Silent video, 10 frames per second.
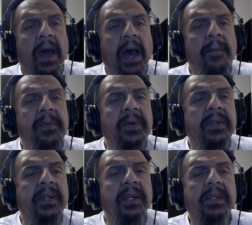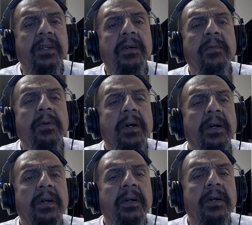I'm
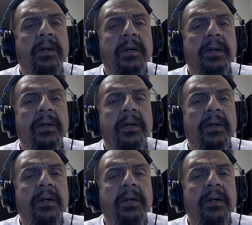predictable.